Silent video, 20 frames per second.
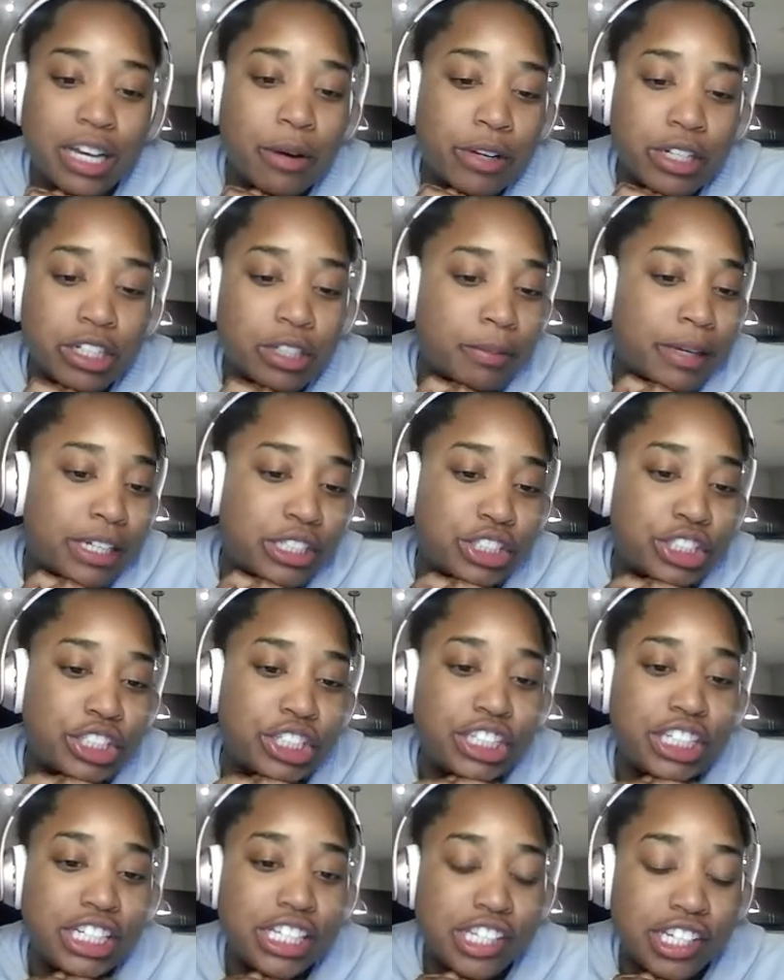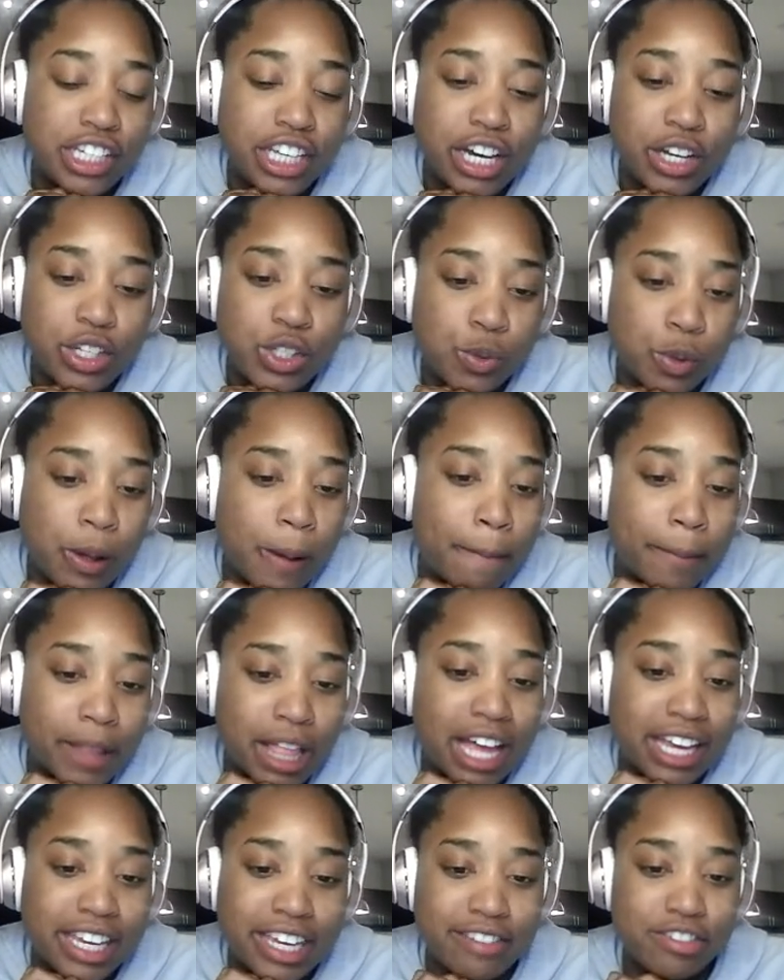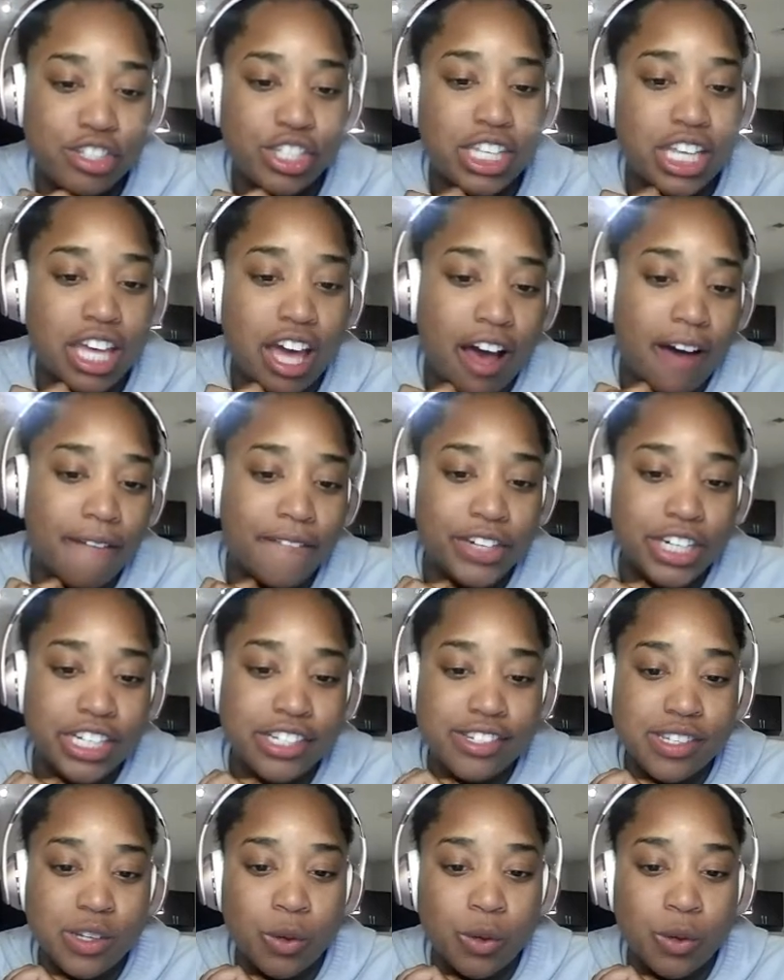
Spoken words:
I want you to make sure you're good to go. SweatBlock gives you the confidence